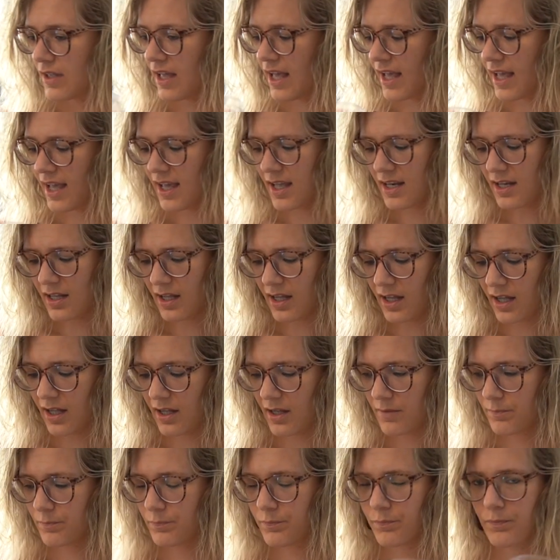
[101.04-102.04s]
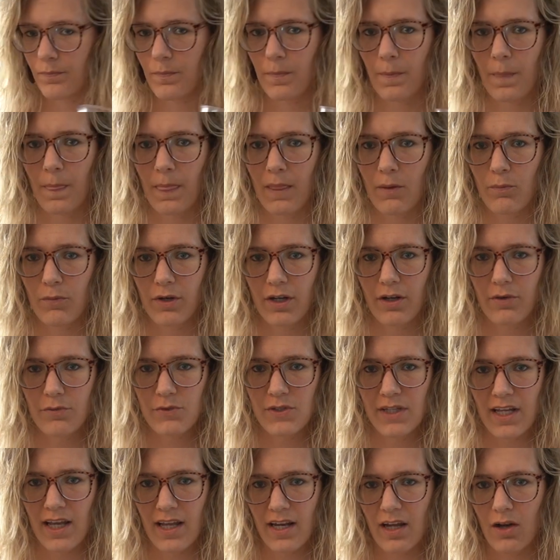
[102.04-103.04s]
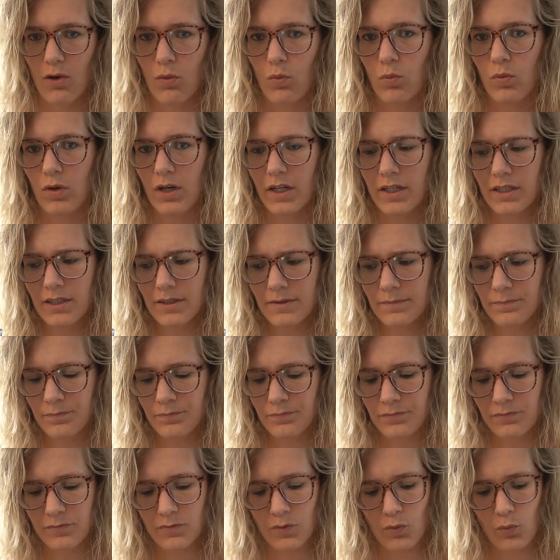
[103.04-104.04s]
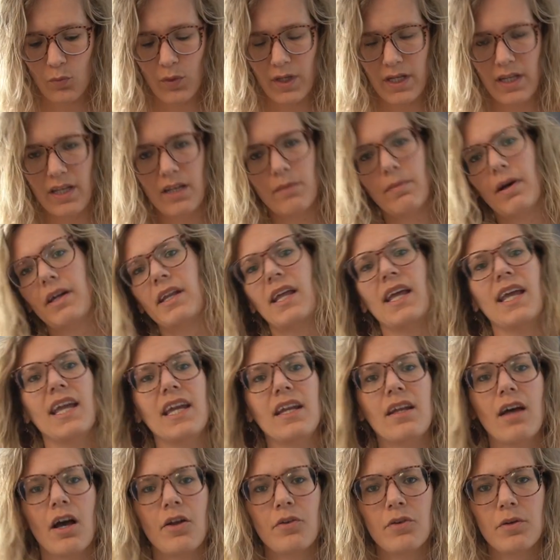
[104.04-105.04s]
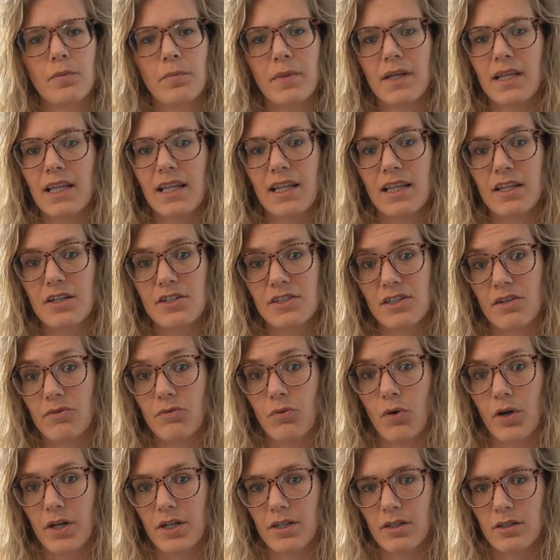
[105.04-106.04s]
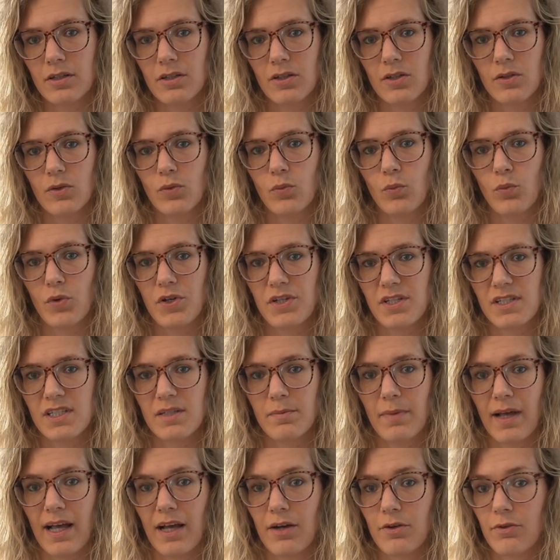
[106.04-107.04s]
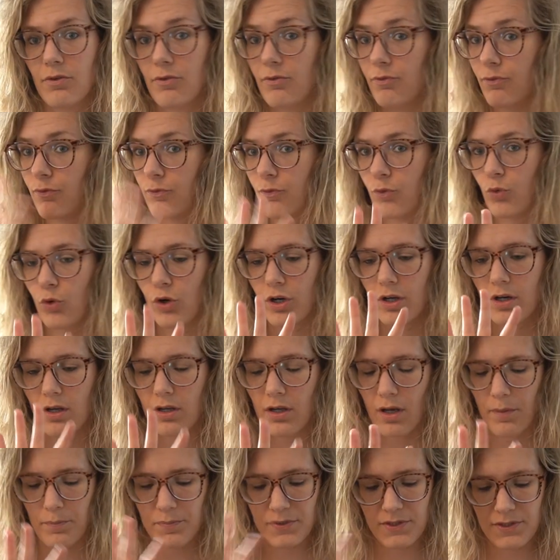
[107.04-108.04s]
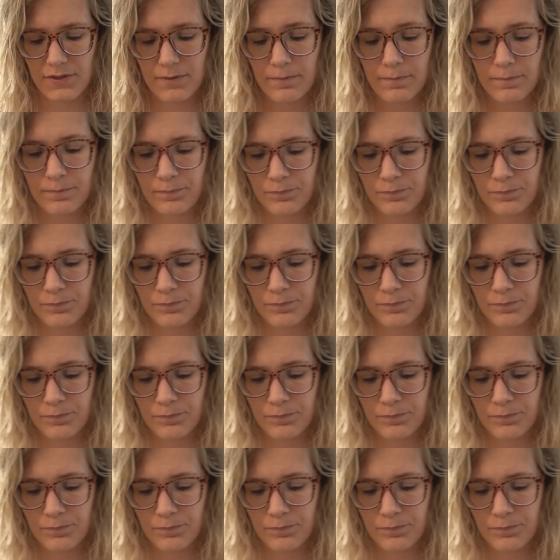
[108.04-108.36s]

And we're going to add our water. We need about 800 milliliters of water, which is about 4 cups.